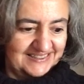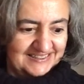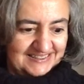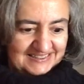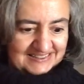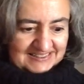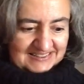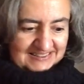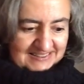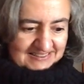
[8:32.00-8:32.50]

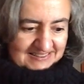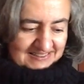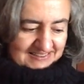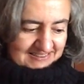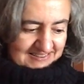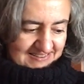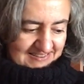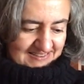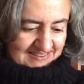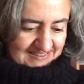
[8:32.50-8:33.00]

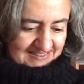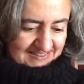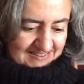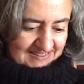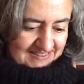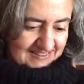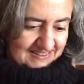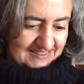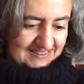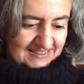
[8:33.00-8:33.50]

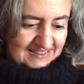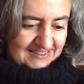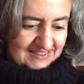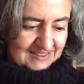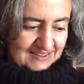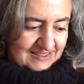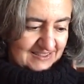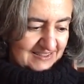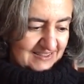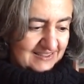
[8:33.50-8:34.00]

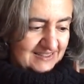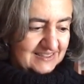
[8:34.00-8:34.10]
Nothing is said.